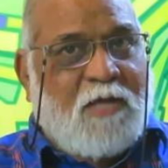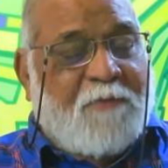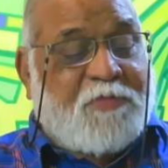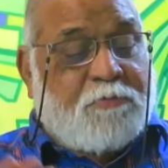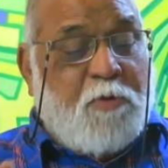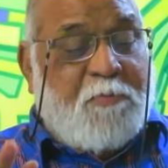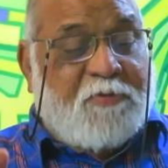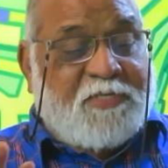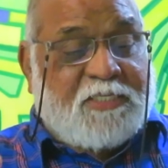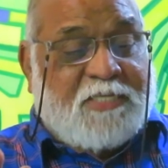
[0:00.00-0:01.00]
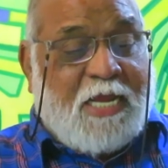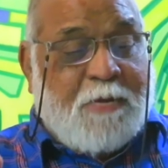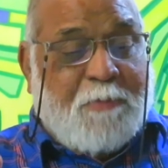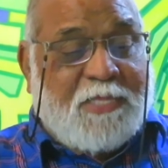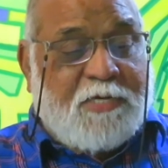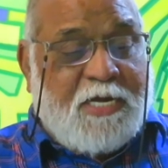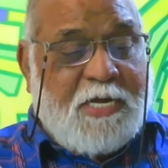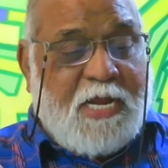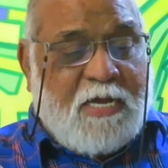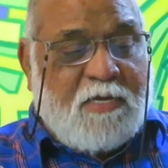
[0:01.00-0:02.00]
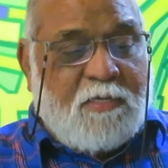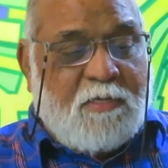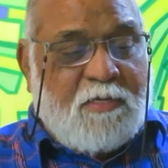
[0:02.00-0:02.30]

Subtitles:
of this movement which is taking place in India?